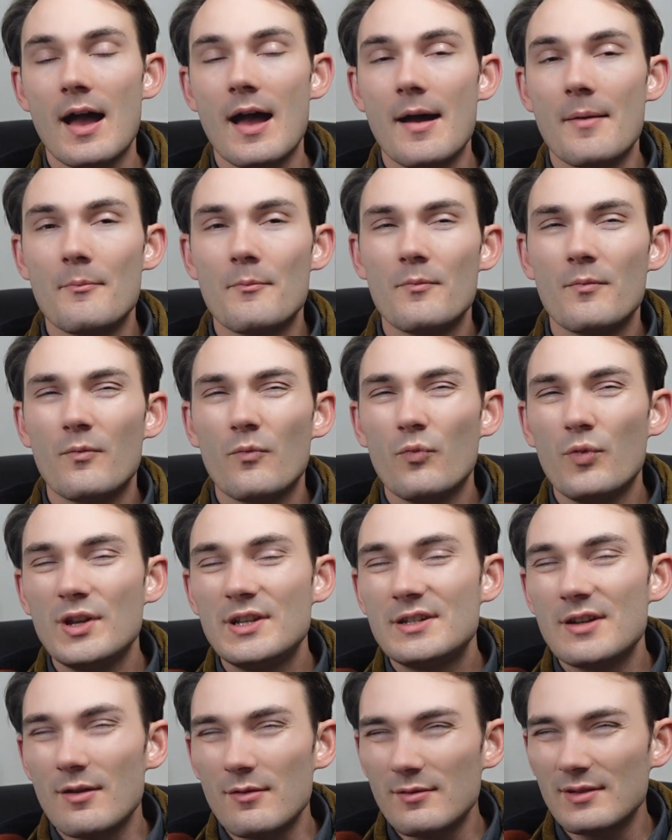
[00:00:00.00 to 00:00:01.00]
Um,
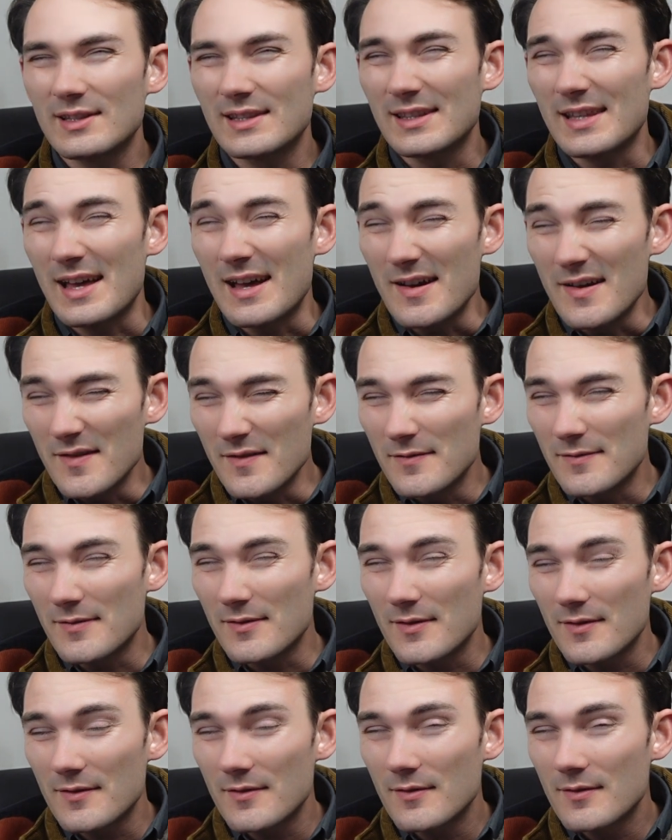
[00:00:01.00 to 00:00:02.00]
we don't love
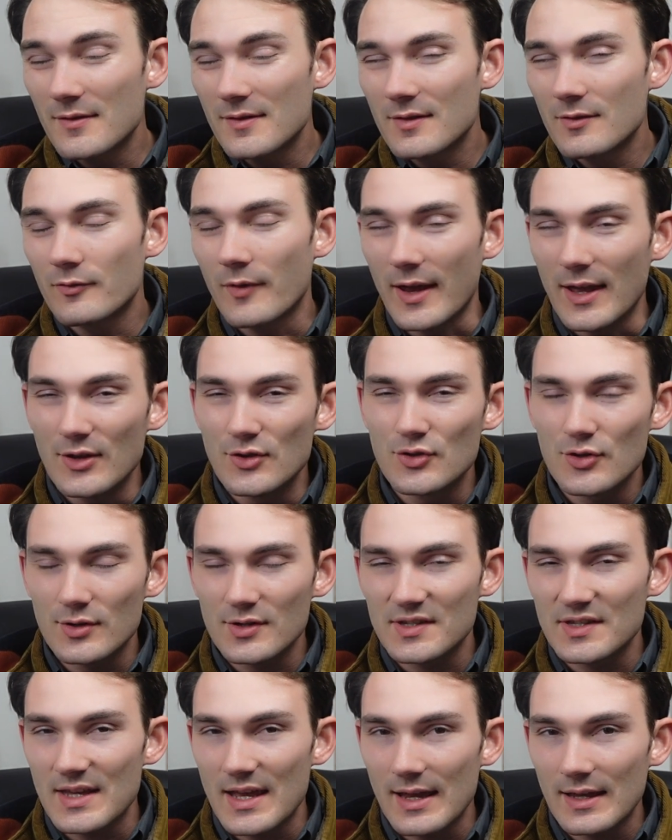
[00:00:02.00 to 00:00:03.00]

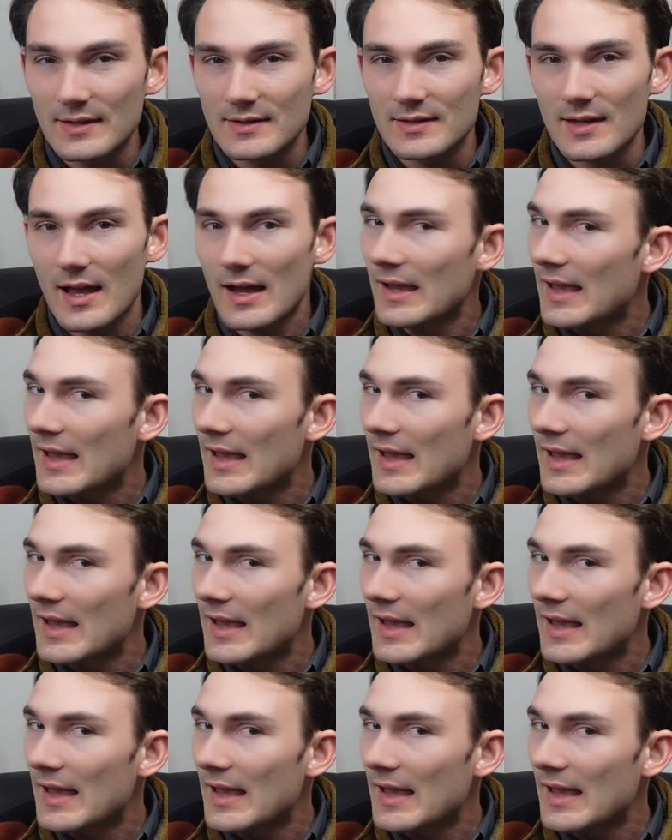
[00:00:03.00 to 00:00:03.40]
Ranger 6,